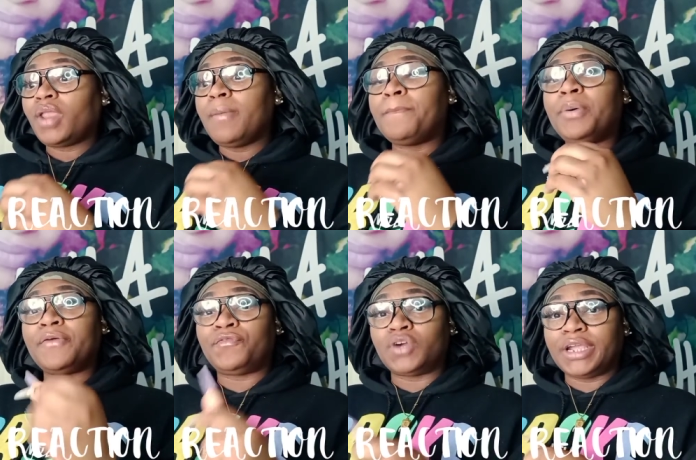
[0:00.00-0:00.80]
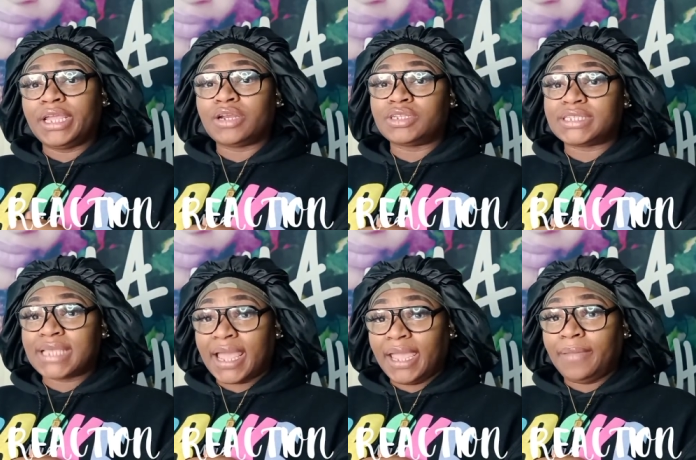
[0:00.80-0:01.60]
but for
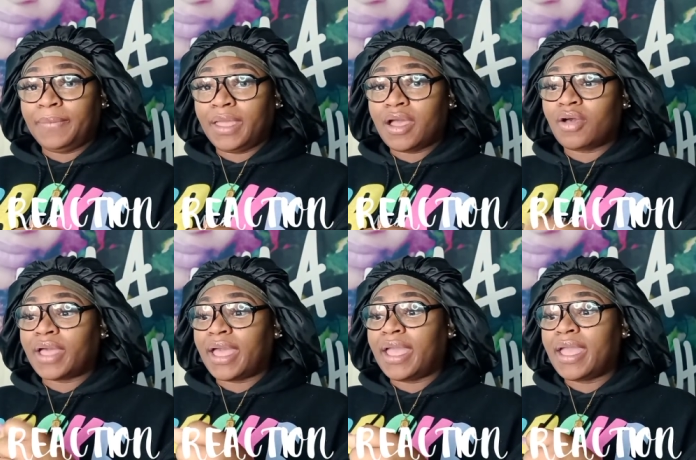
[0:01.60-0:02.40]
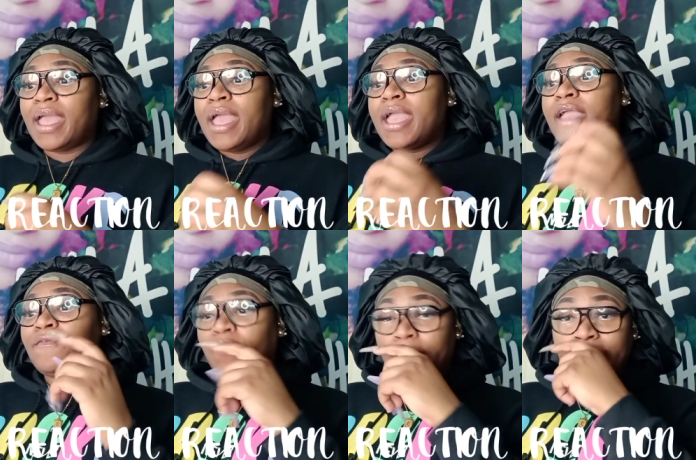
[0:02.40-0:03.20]
entertainment, okay, and
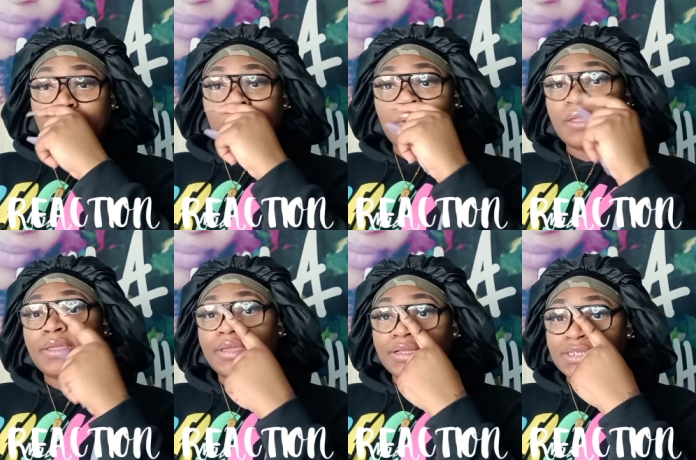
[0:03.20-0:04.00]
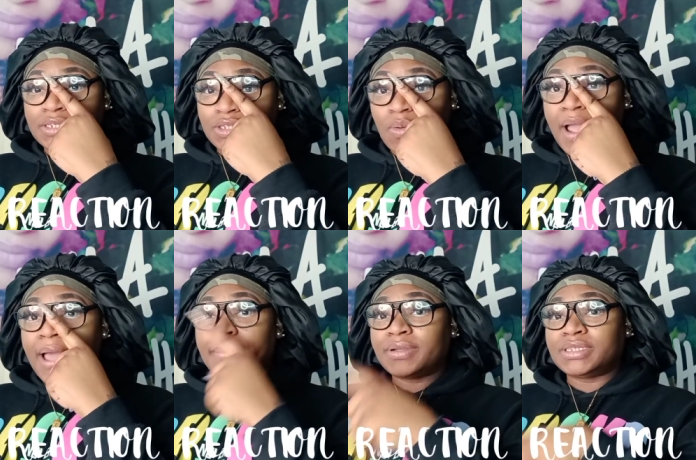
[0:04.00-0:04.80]
for your your
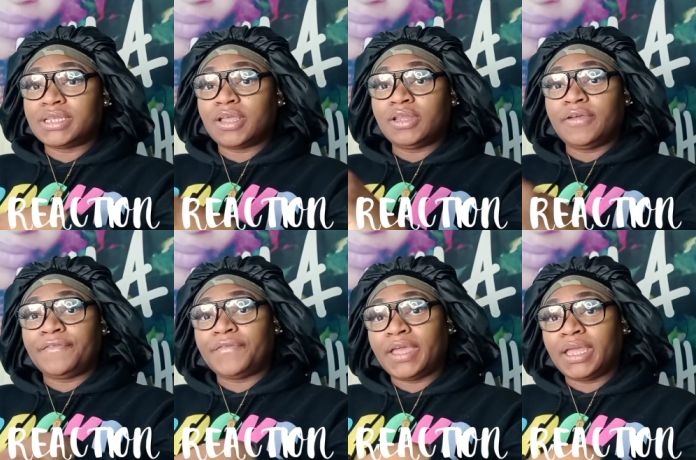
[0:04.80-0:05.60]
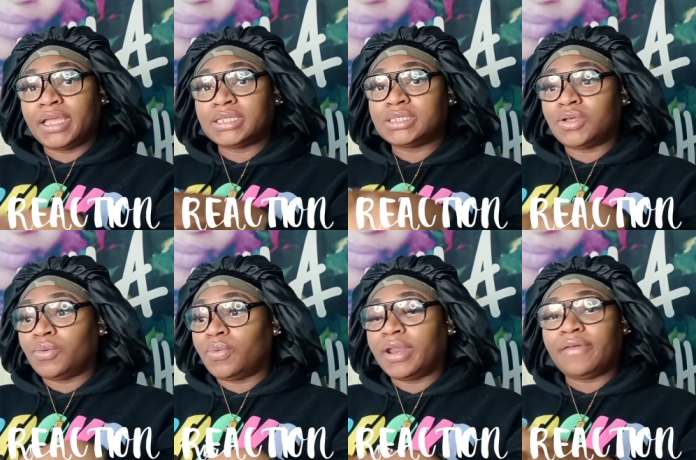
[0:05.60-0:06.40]
subscribers and your little fans
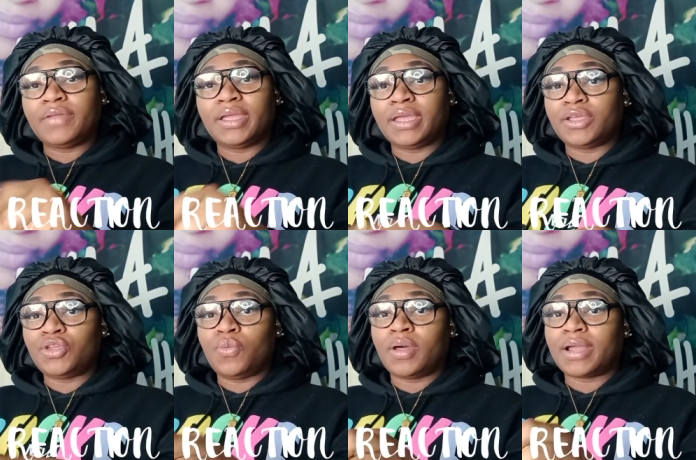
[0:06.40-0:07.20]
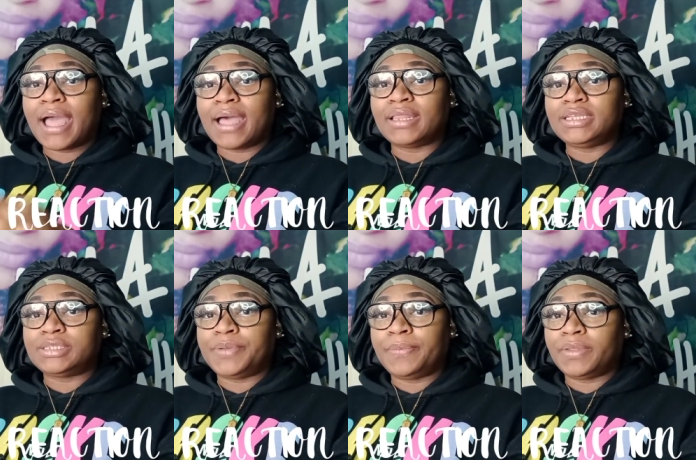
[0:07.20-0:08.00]
or whatever the hell you want to call
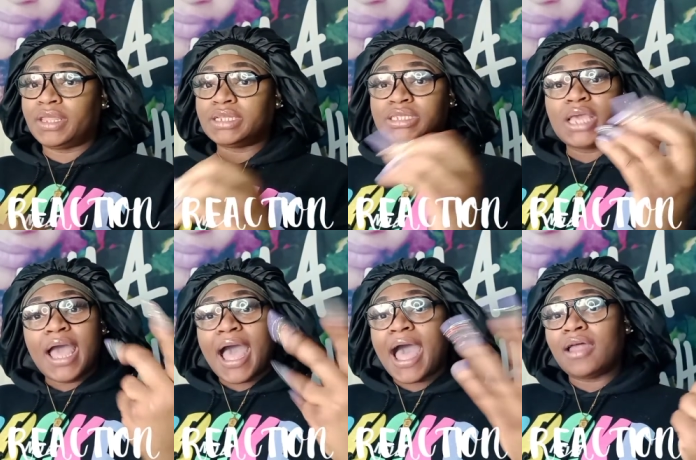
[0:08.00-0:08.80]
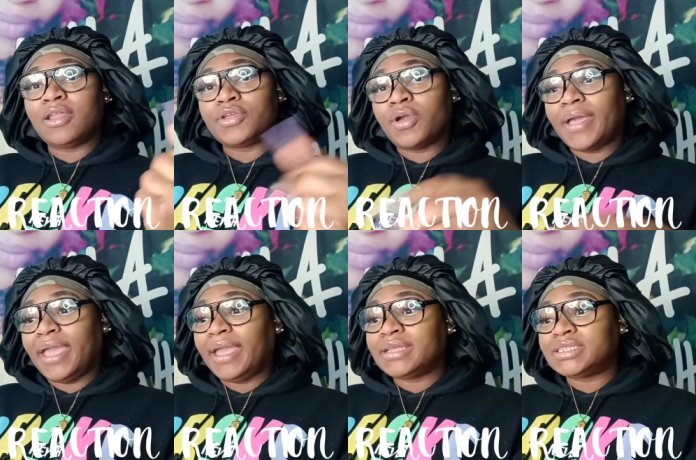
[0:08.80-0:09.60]
these people that's all on your
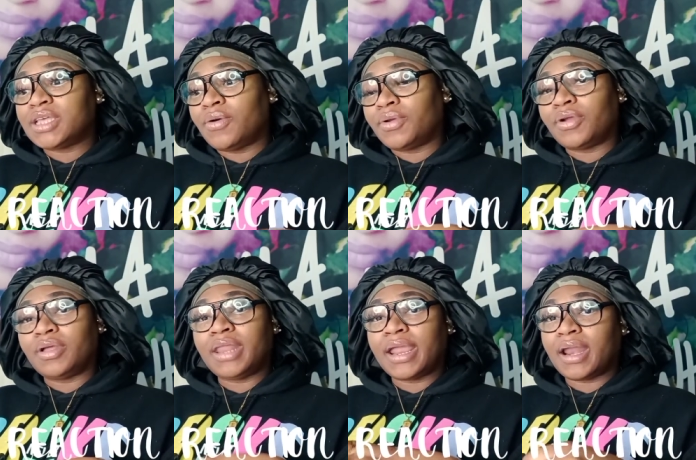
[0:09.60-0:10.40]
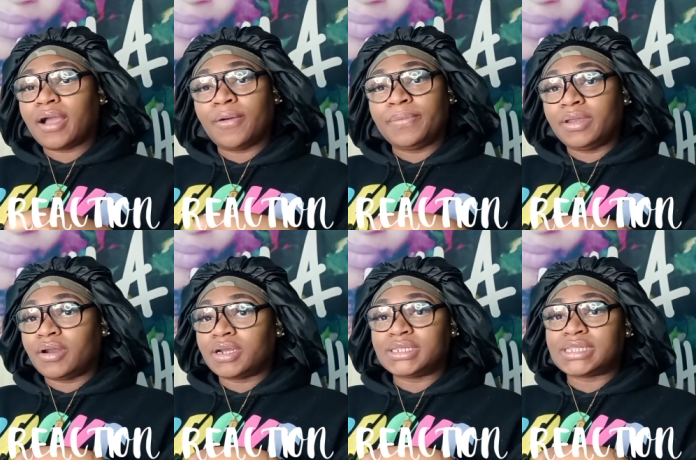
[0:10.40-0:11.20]
ass on here, they not gonna be
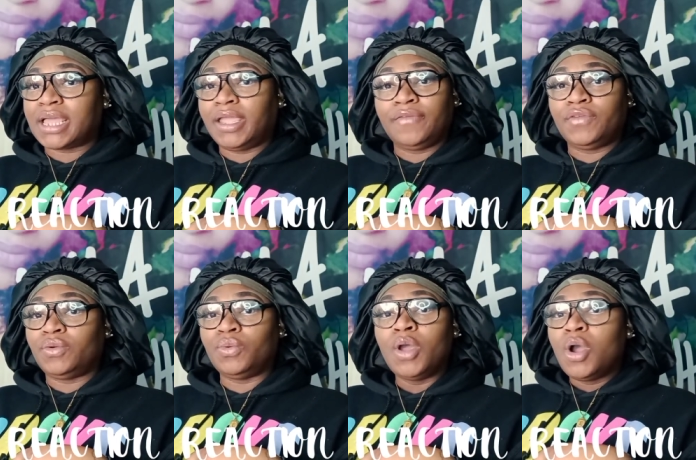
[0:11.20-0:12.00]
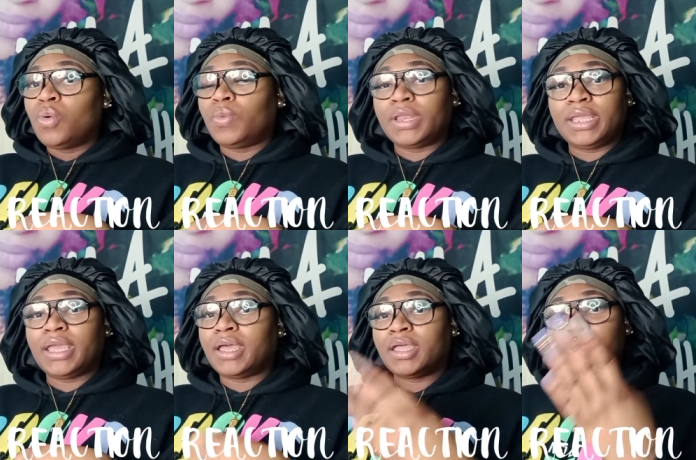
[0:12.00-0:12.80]
there to save you when
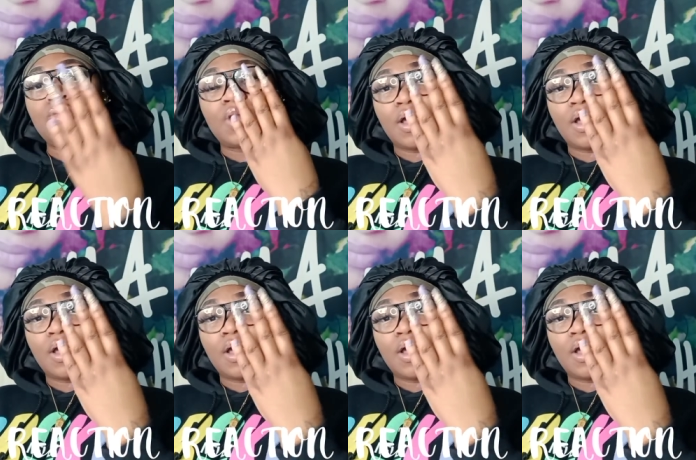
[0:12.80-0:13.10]
yeah you